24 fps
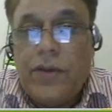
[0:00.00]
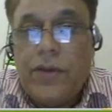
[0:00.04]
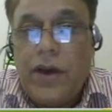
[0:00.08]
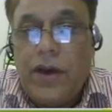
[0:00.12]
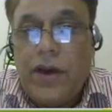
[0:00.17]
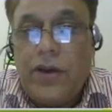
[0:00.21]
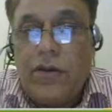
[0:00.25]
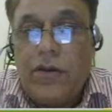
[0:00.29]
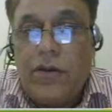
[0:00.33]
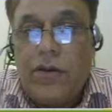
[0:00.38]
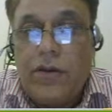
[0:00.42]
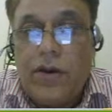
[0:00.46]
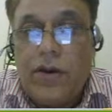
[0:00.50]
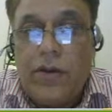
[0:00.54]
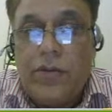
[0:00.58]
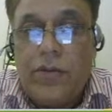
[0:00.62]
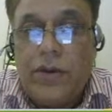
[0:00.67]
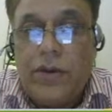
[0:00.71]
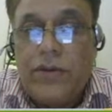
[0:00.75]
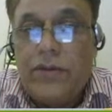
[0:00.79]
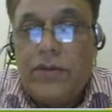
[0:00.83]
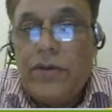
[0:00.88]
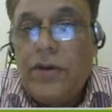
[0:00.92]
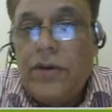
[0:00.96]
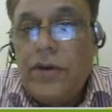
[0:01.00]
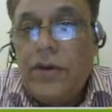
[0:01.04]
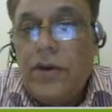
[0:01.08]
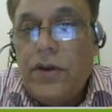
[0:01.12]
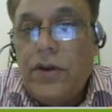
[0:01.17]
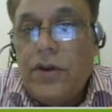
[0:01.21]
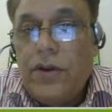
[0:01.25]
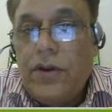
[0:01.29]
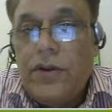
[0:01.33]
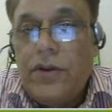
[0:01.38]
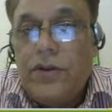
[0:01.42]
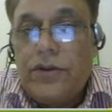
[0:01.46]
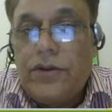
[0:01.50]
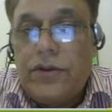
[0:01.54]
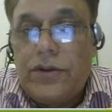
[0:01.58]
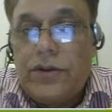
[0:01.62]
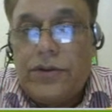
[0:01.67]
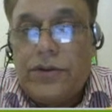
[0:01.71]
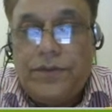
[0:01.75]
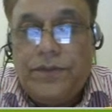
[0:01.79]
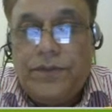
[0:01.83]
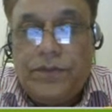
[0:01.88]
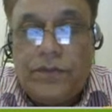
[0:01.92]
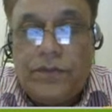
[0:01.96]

microeconomics. So